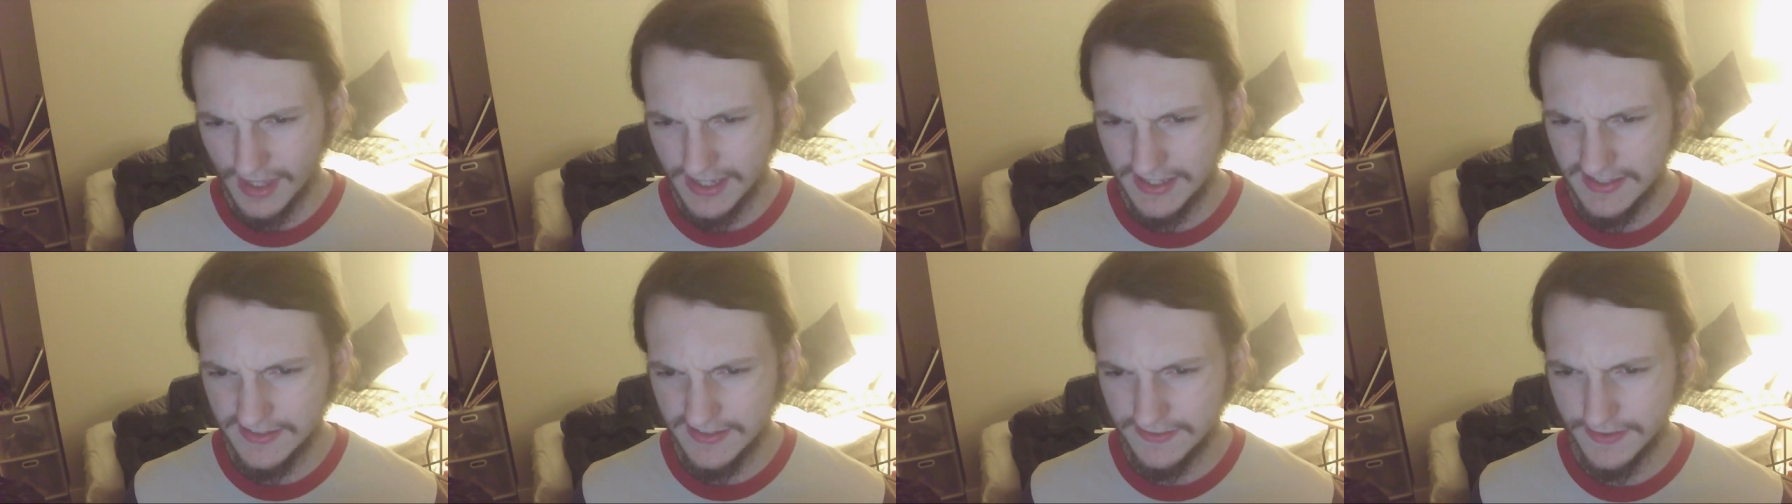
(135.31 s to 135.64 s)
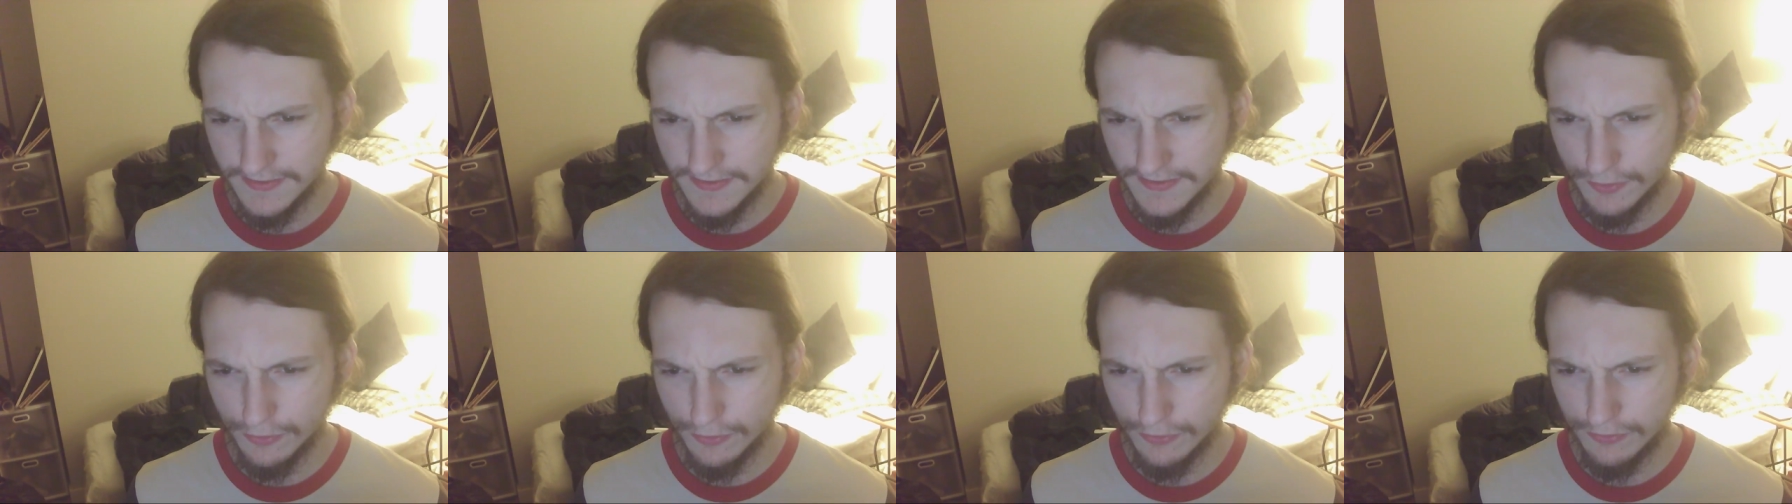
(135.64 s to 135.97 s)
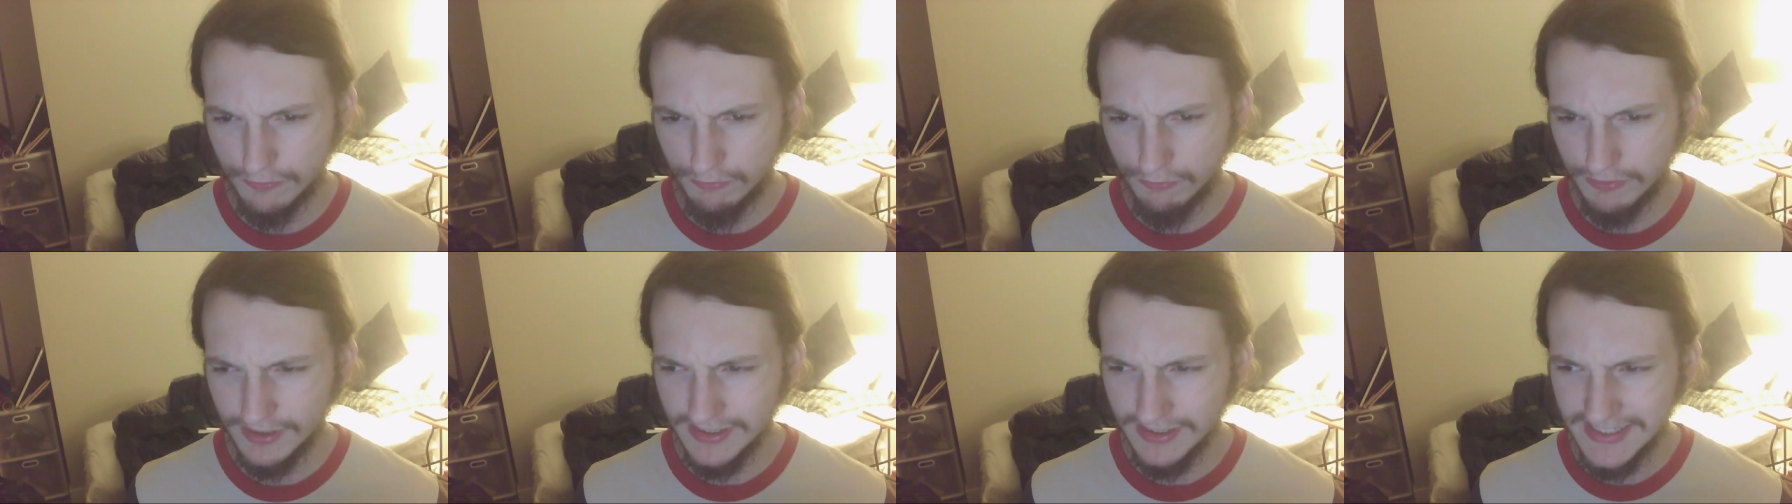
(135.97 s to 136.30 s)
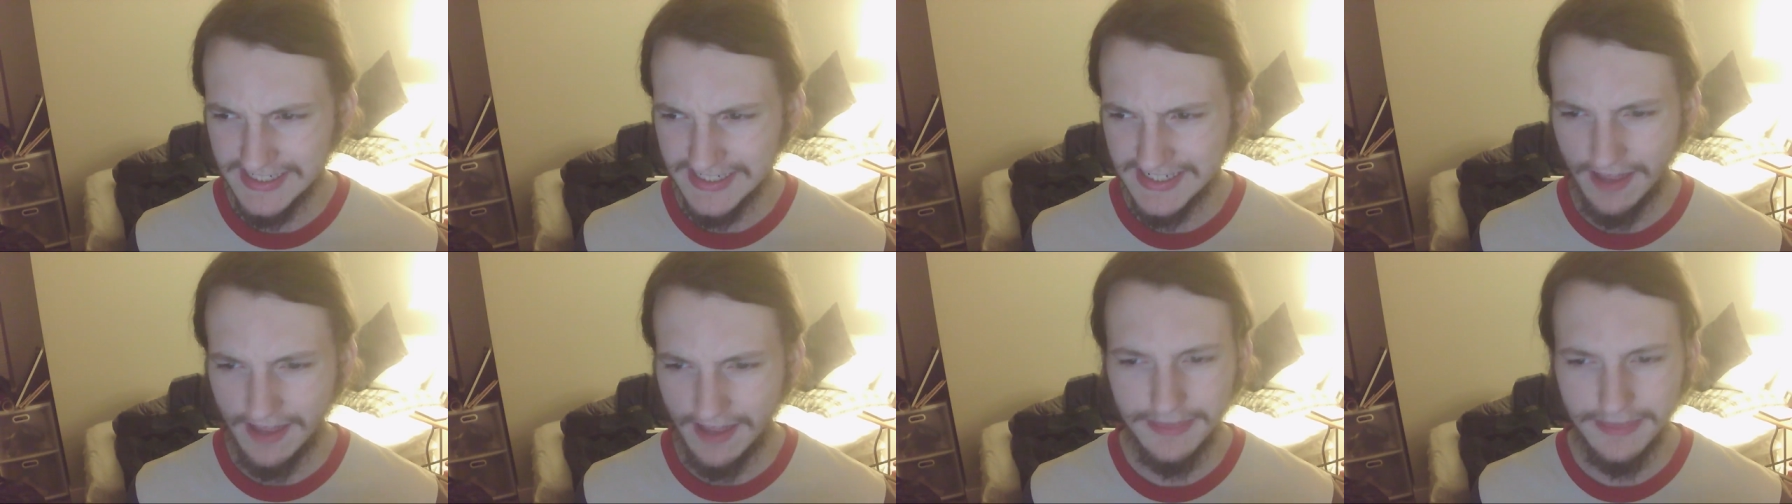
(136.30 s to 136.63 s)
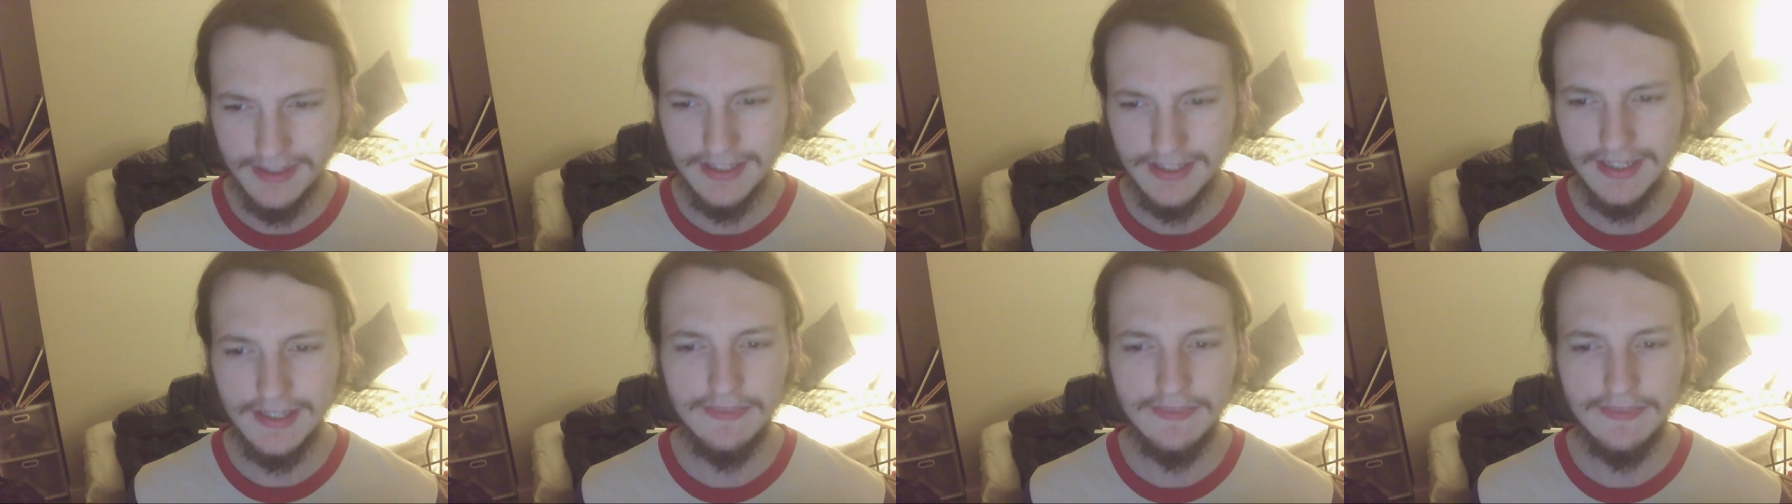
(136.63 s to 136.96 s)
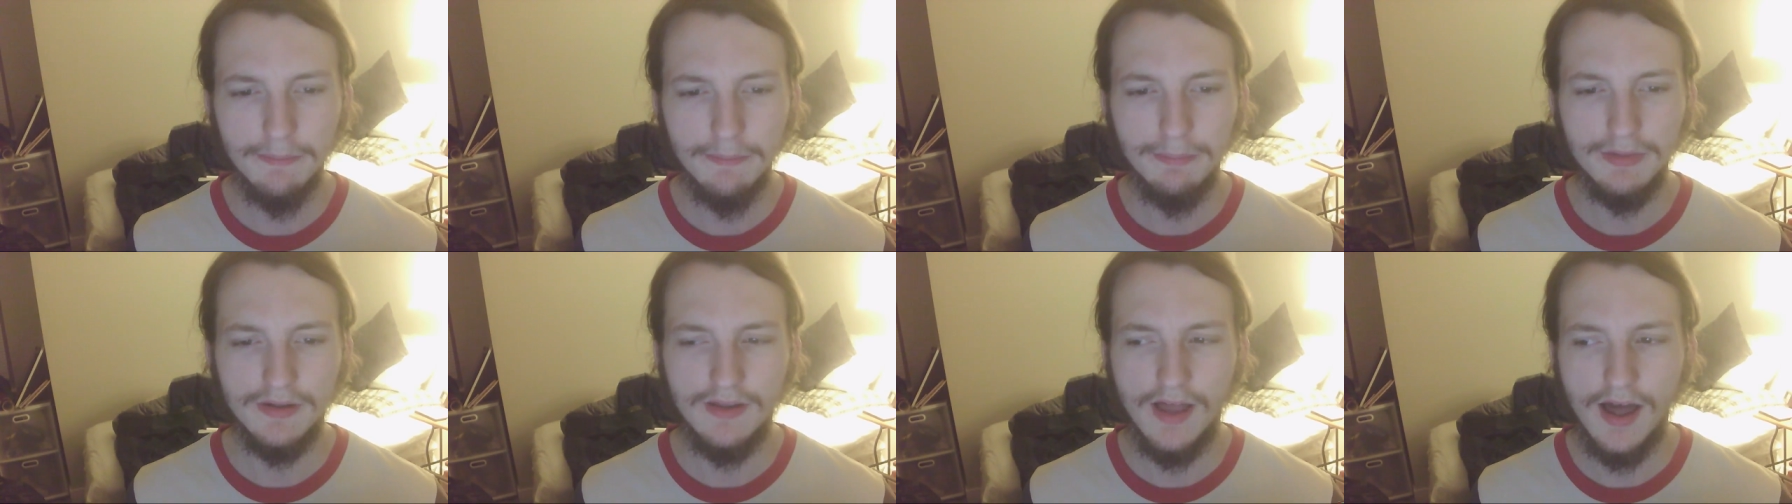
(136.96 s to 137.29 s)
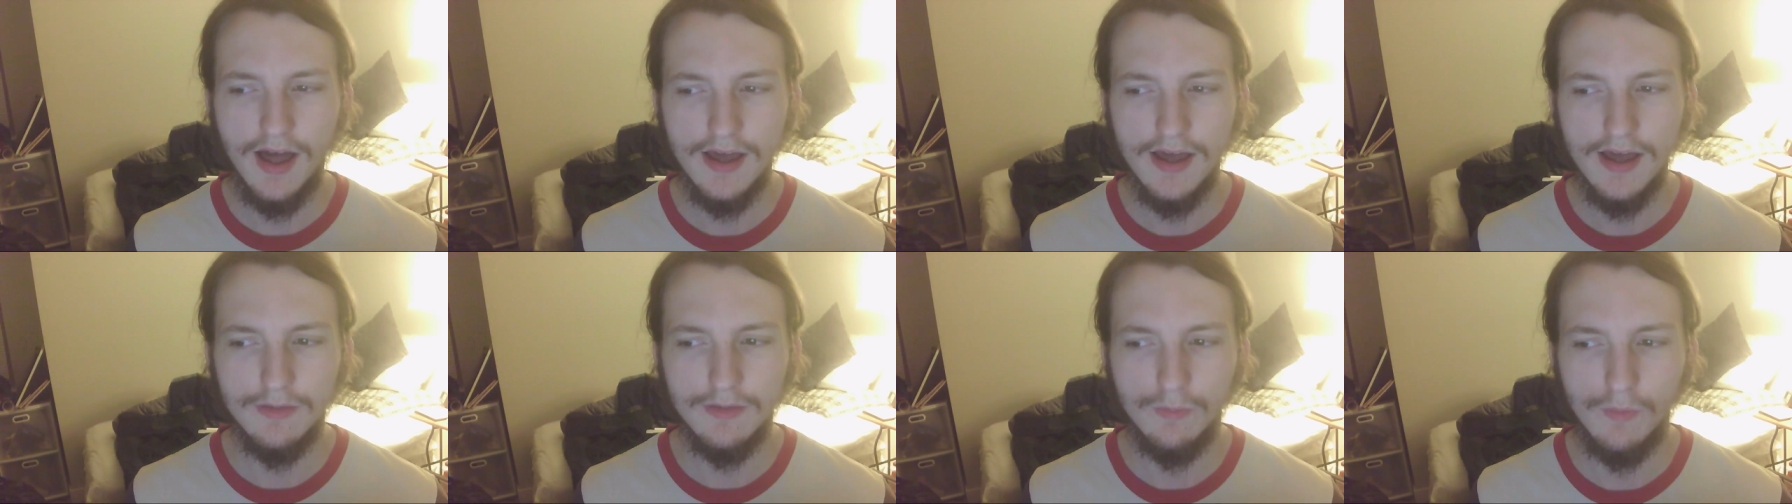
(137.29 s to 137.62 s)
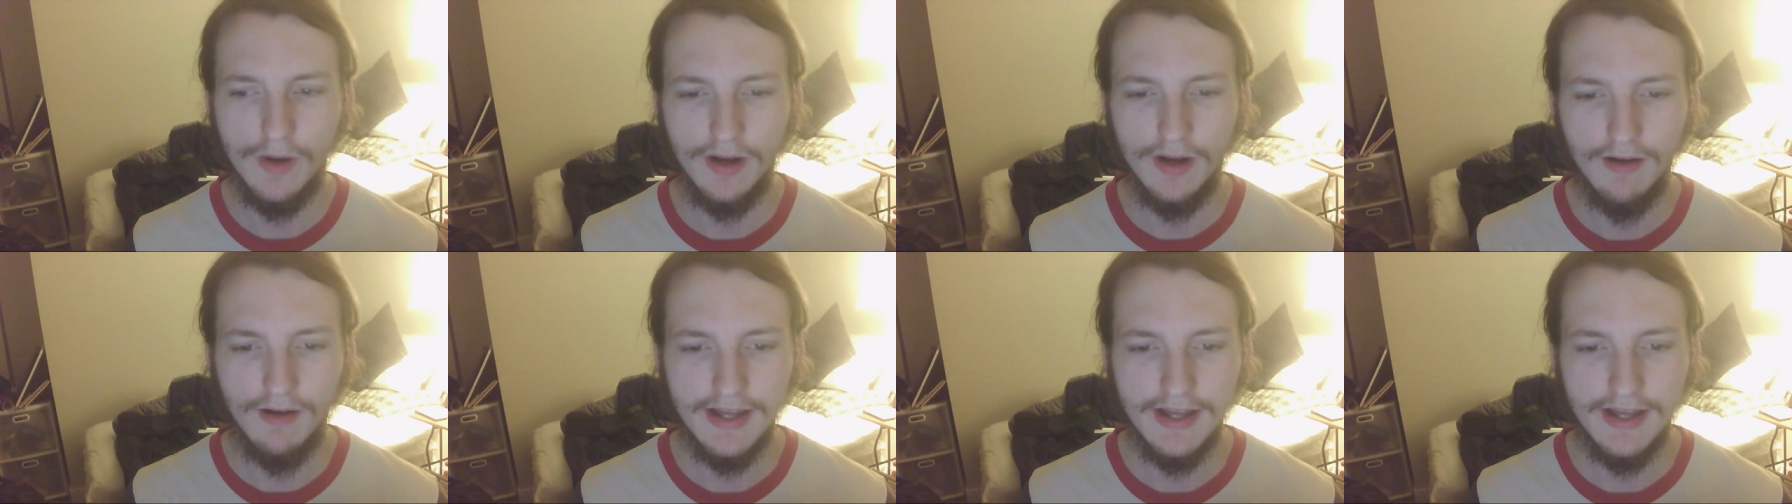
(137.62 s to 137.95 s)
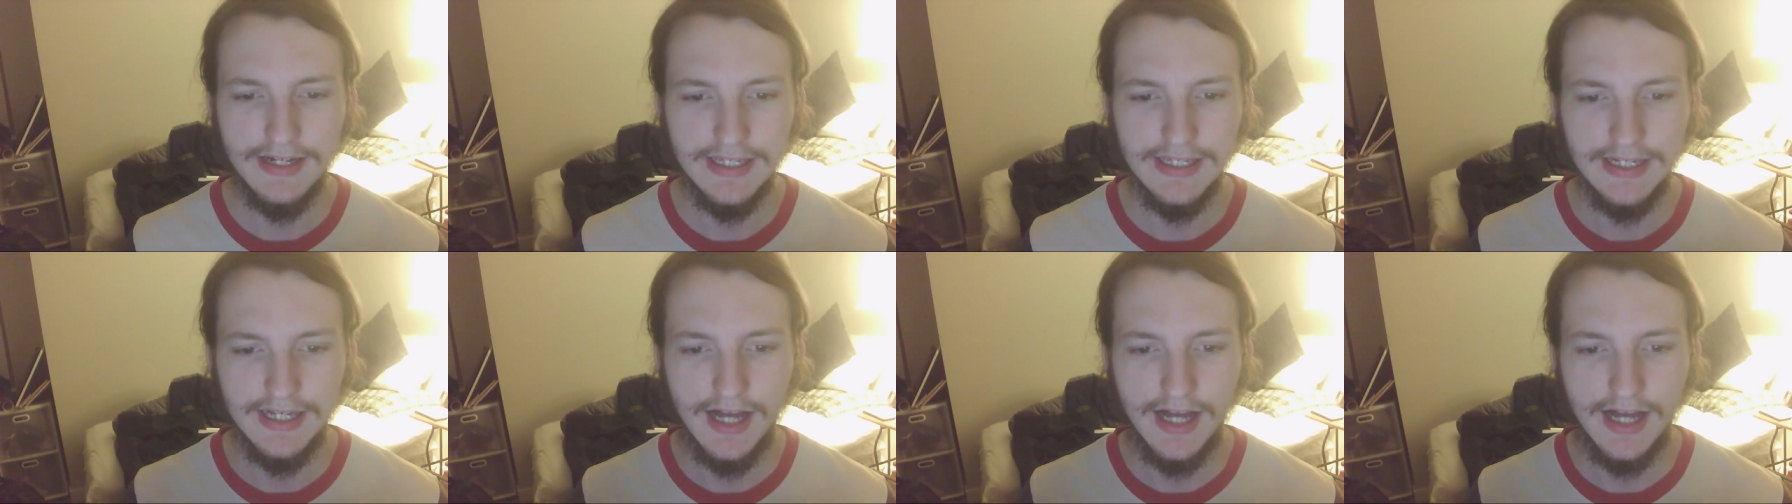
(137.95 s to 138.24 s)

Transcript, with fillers: is that there's really nothing in the plot where any